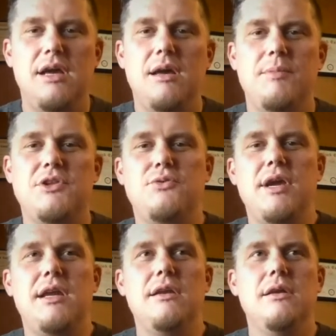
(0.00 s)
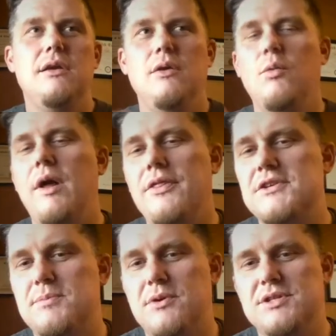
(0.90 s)
between what this
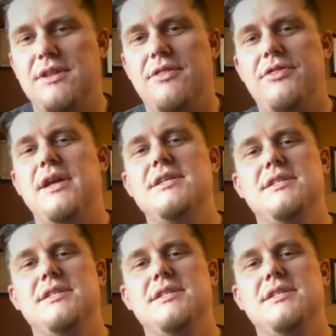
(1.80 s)
person thinks